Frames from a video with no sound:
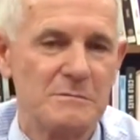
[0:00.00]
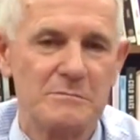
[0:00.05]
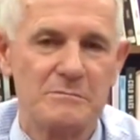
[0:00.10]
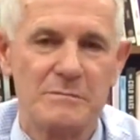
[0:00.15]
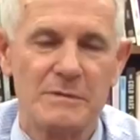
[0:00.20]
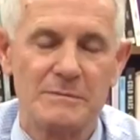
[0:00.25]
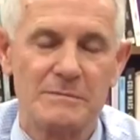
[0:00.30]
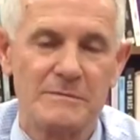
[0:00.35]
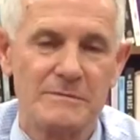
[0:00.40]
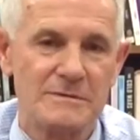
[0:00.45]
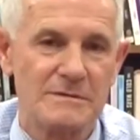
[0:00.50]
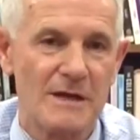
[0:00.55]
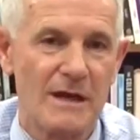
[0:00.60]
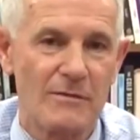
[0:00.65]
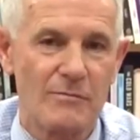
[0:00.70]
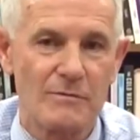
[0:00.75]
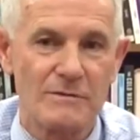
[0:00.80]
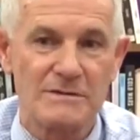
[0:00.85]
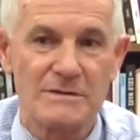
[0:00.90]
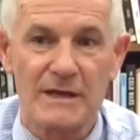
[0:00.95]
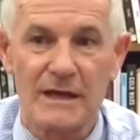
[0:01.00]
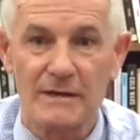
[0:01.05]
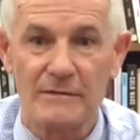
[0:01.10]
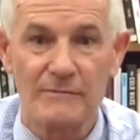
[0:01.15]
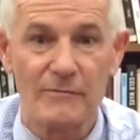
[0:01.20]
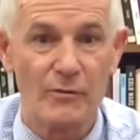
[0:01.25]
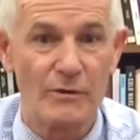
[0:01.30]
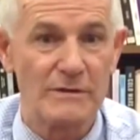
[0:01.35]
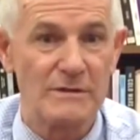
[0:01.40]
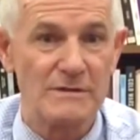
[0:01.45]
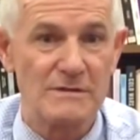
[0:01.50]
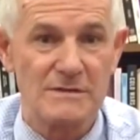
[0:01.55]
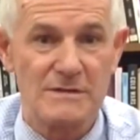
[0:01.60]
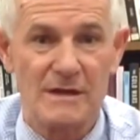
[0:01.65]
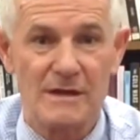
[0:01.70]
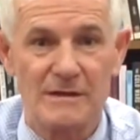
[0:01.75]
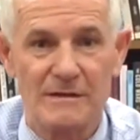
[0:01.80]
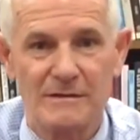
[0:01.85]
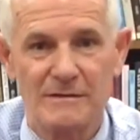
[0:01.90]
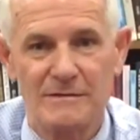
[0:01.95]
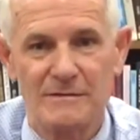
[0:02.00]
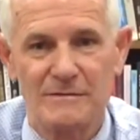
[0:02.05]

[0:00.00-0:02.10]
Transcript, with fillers: People in the southwest can't avoid the sun,